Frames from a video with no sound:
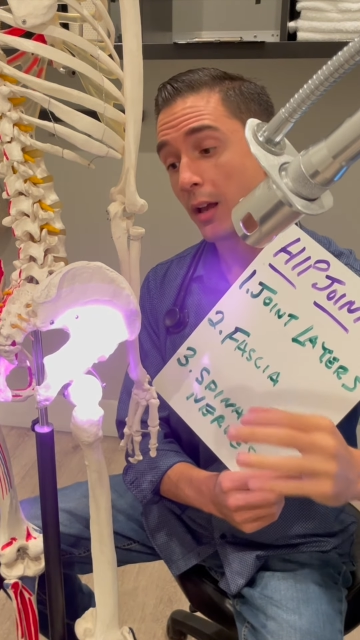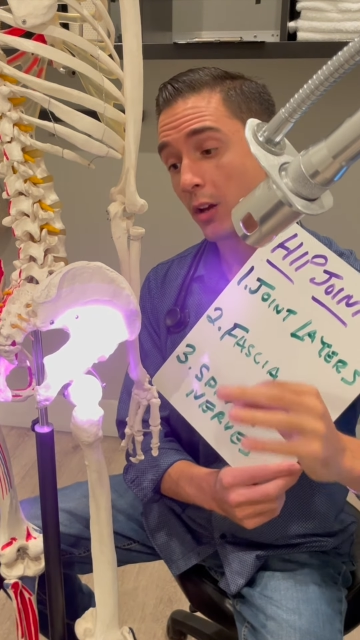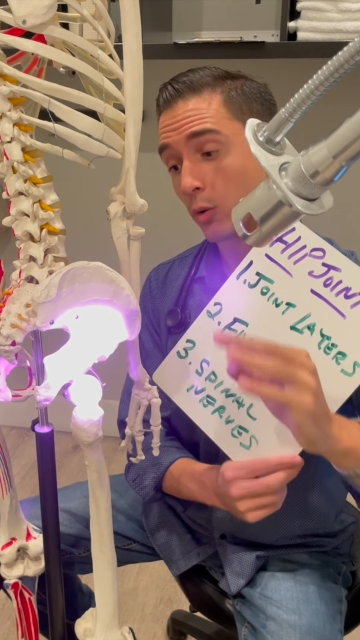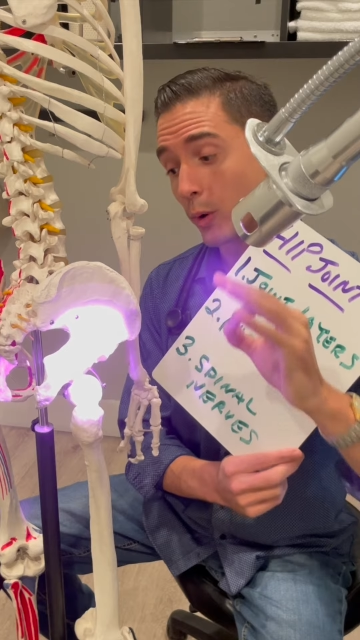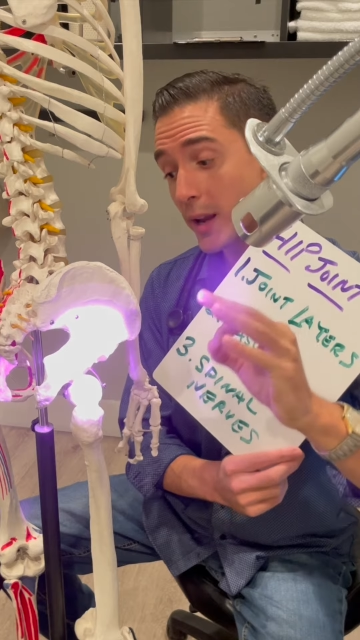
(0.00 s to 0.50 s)

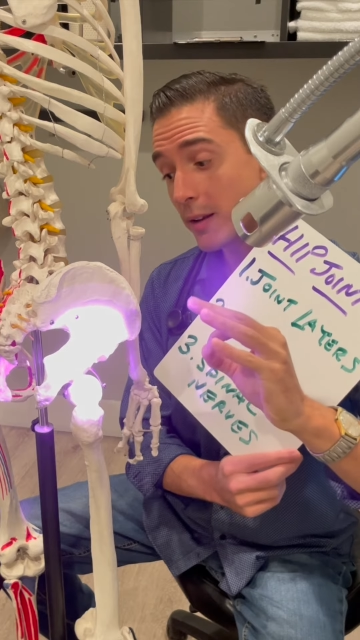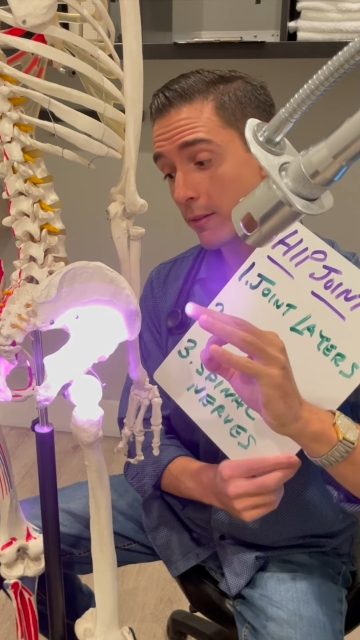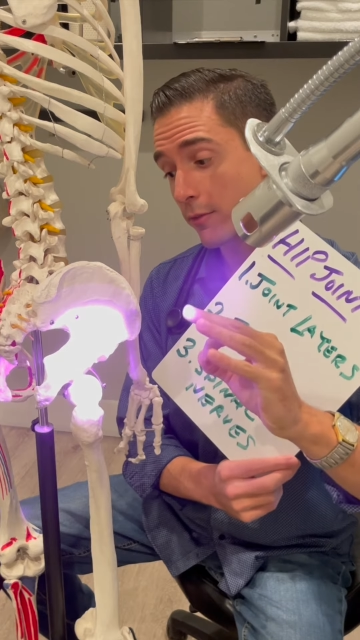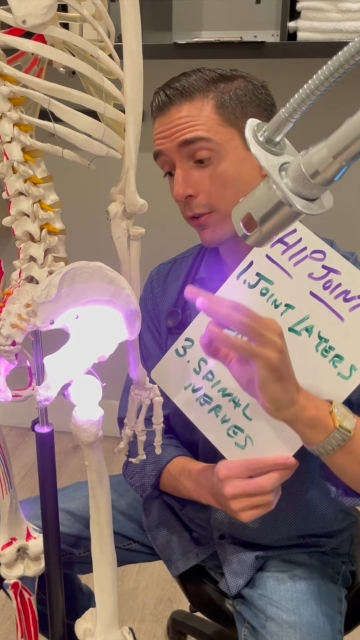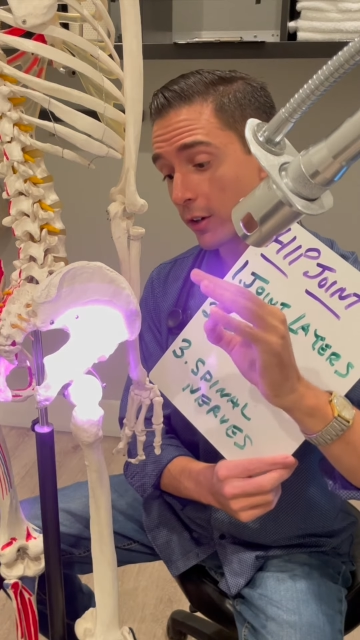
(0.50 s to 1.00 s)
Great
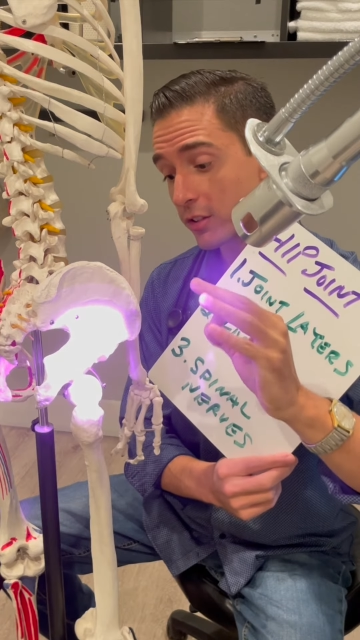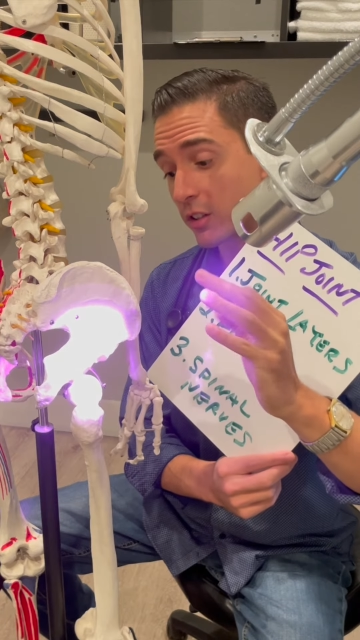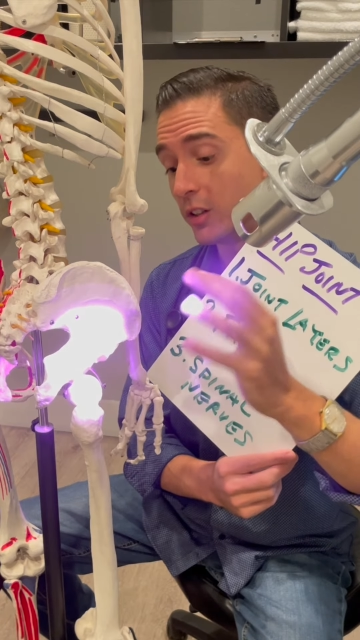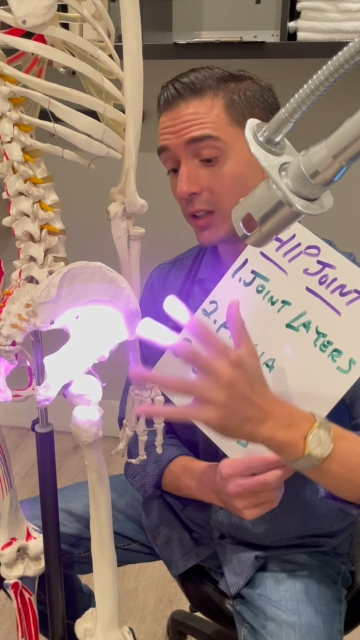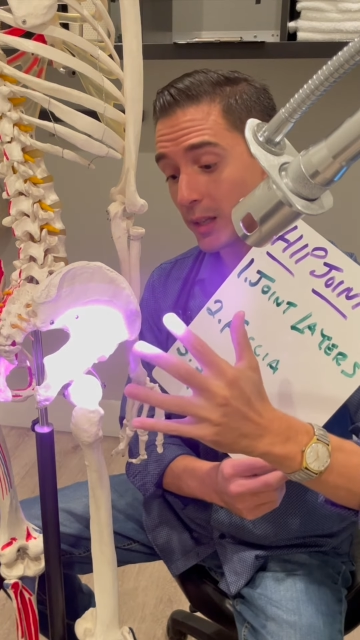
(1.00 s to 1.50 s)
first
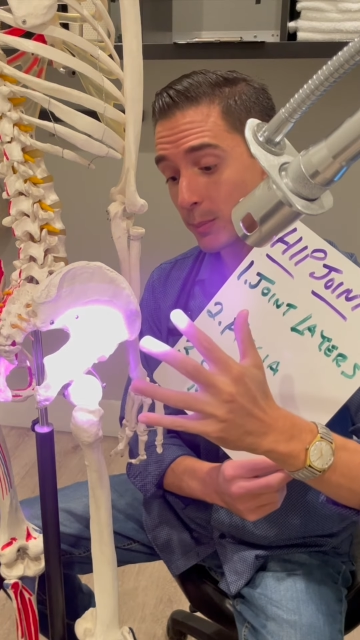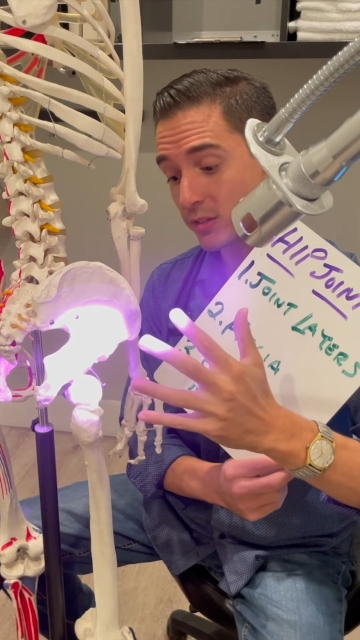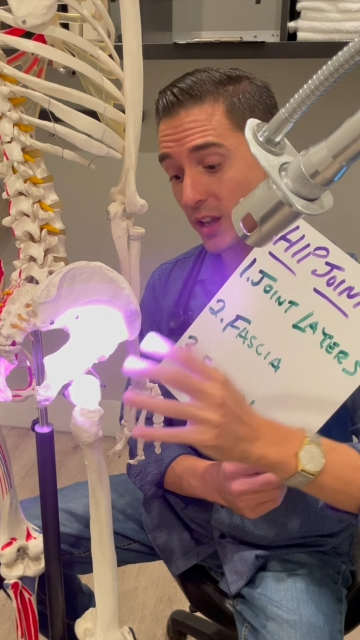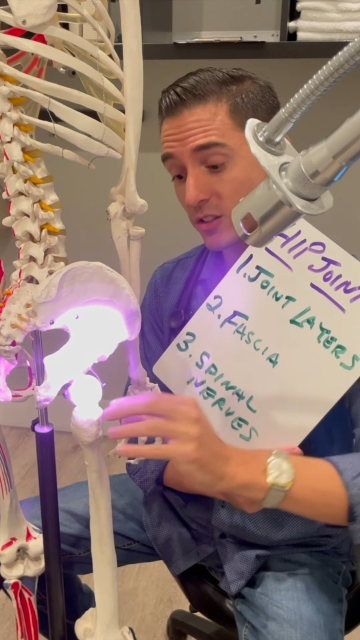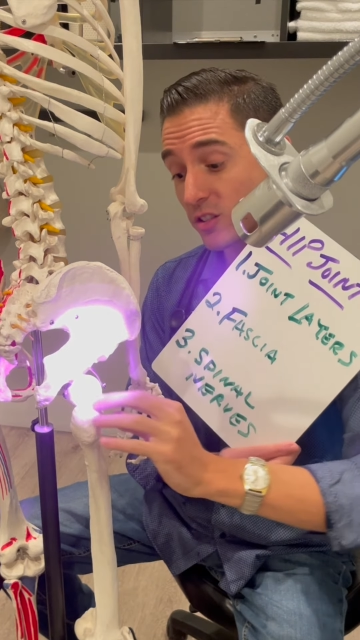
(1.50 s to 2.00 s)
glimpse
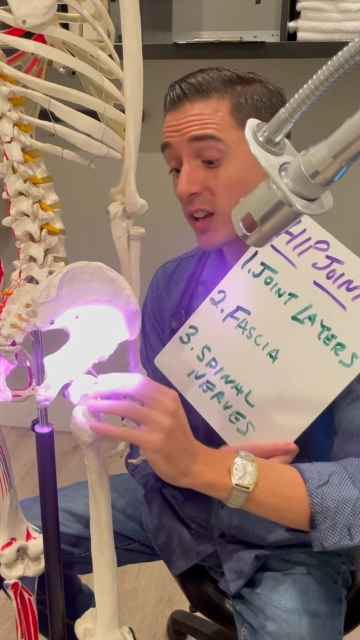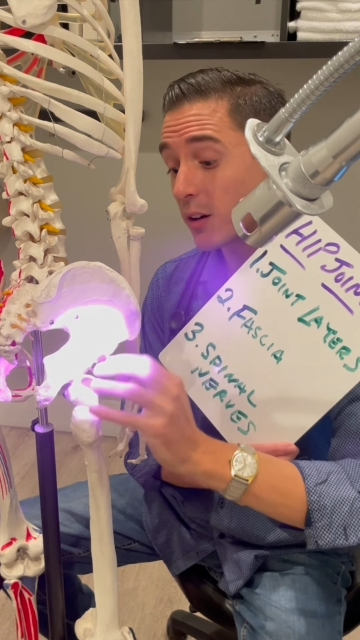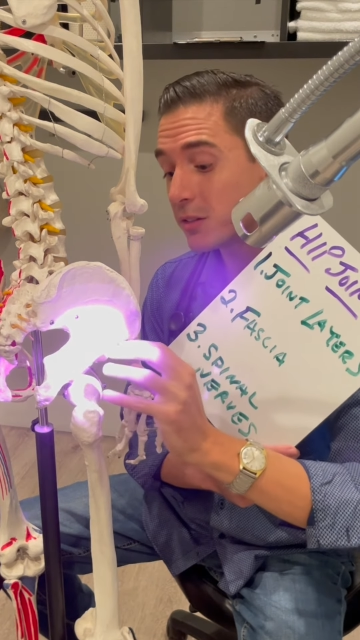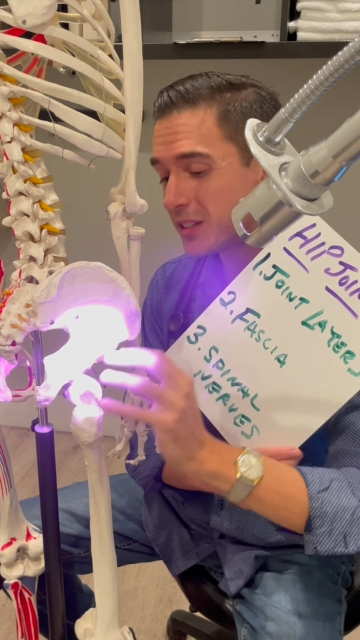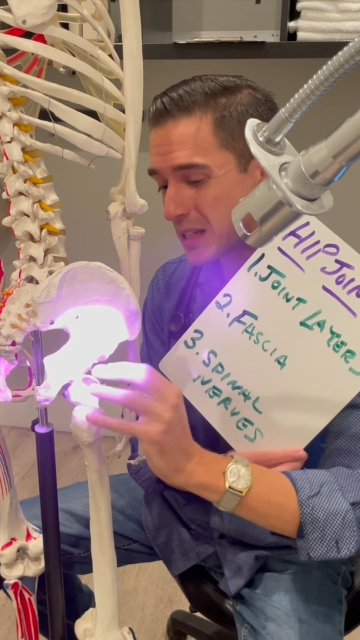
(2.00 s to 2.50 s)
at just how
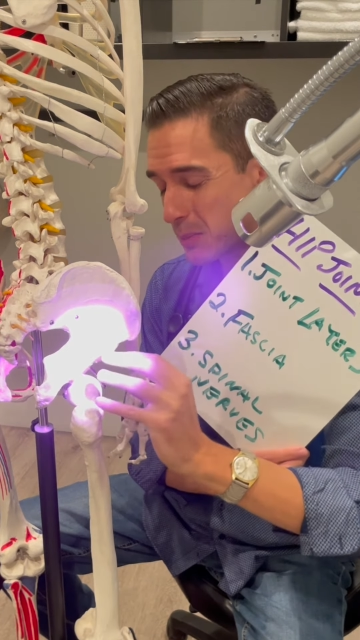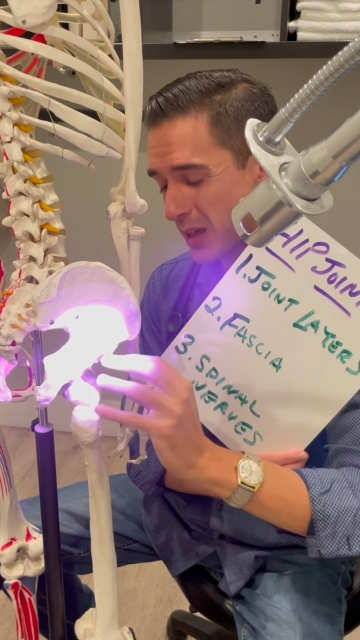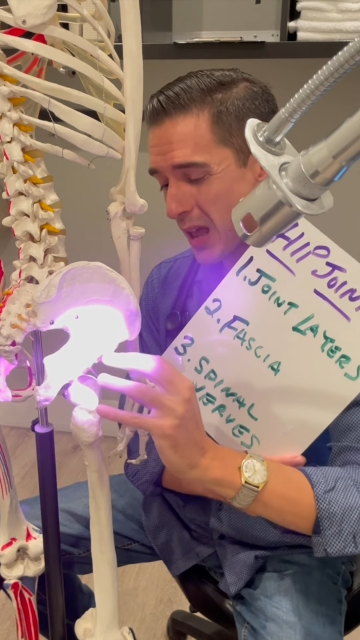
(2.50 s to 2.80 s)
deep